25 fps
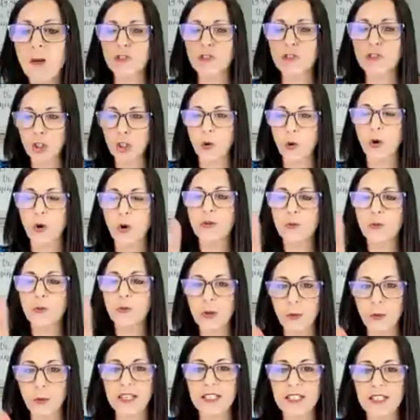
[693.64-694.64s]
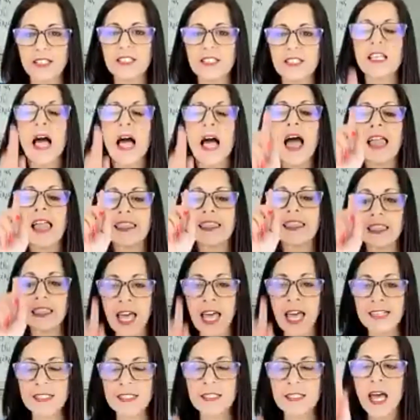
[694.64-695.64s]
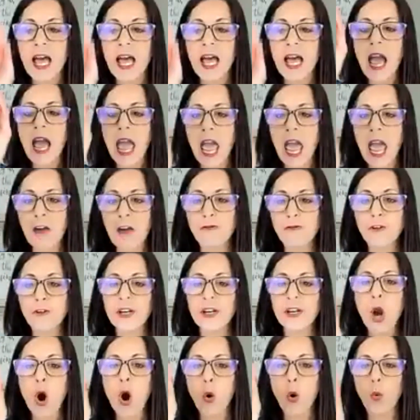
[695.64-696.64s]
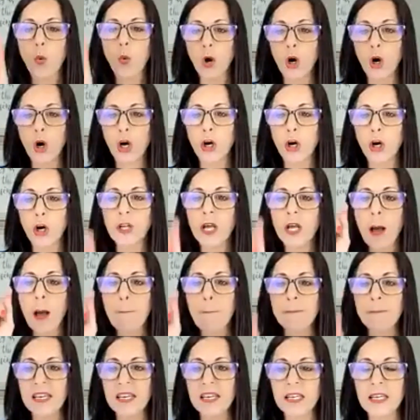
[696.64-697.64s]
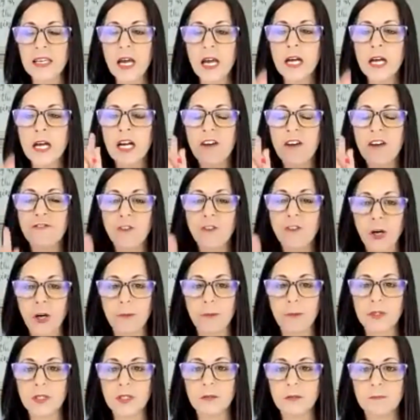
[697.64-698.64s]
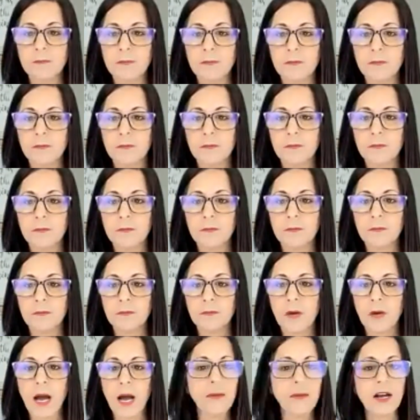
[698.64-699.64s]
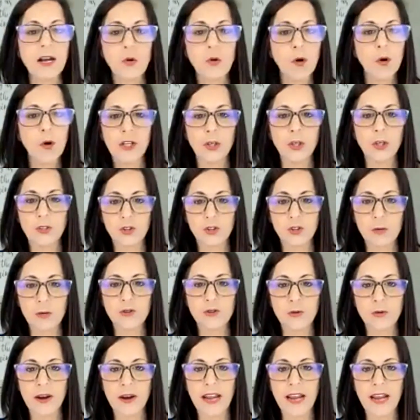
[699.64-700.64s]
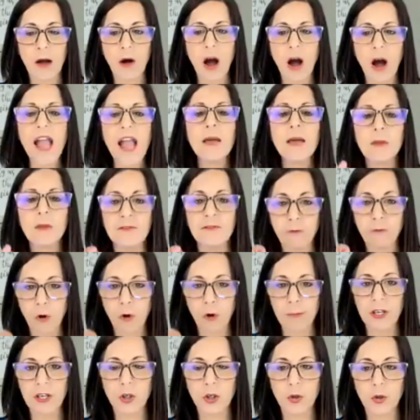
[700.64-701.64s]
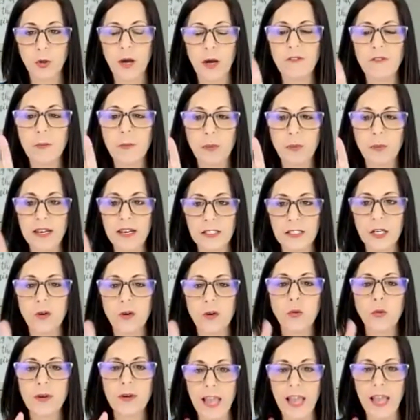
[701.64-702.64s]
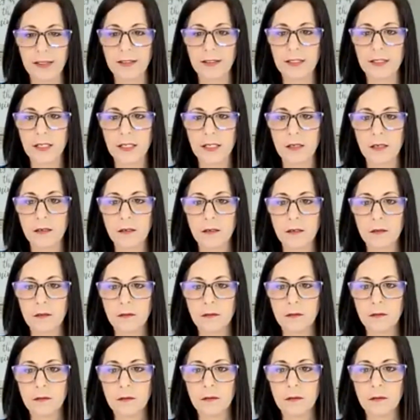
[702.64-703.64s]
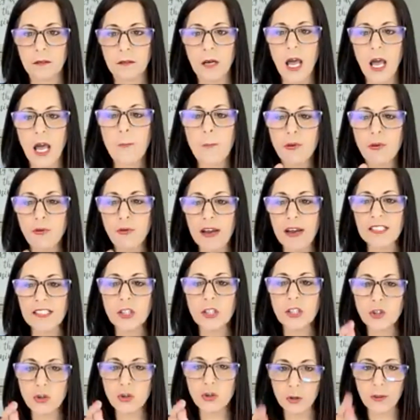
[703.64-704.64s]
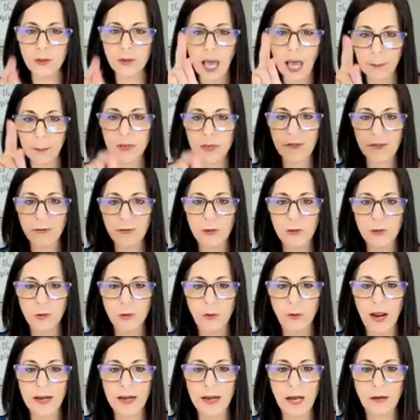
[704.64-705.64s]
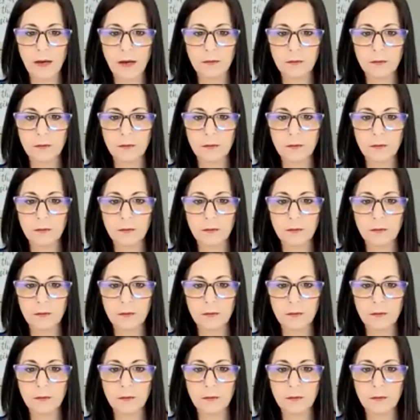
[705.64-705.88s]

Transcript: of two or three witnesses, let every word be confirmed. I'm not quoting you a scripture right now. I am informing you of a present reality, a present truth happening for you right now.